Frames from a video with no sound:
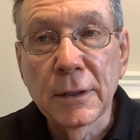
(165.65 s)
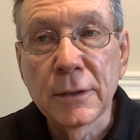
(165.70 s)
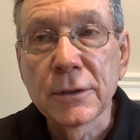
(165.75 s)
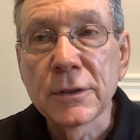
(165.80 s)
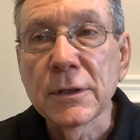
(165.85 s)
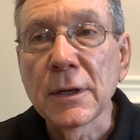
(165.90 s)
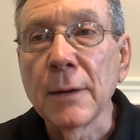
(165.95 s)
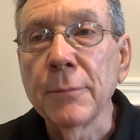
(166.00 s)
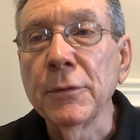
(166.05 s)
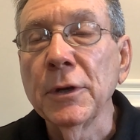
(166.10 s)
in
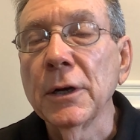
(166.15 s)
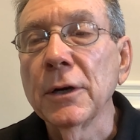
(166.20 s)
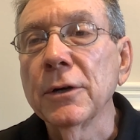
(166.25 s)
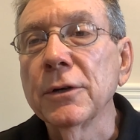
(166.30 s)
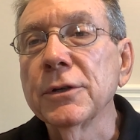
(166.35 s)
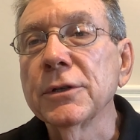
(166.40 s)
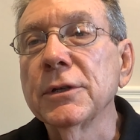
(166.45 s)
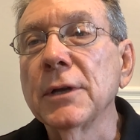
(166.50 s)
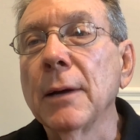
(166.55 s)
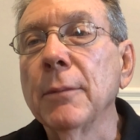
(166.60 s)
some
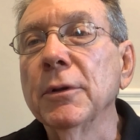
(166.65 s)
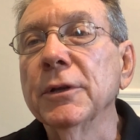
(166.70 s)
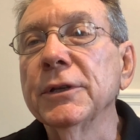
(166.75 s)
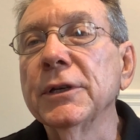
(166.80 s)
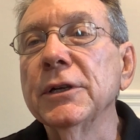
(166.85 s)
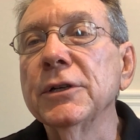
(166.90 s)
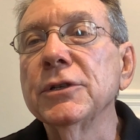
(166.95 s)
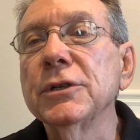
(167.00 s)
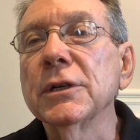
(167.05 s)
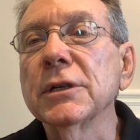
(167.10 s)
years double
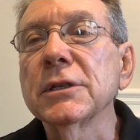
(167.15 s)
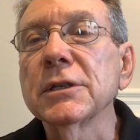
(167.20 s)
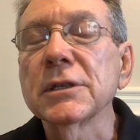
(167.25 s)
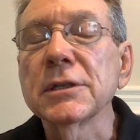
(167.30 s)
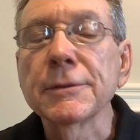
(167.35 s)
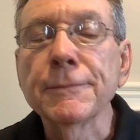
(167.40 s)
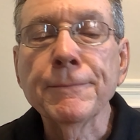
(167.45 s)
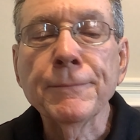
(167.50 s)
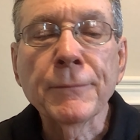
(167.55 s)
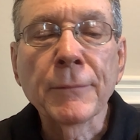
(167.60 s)

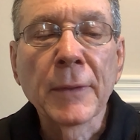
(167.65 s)
digits.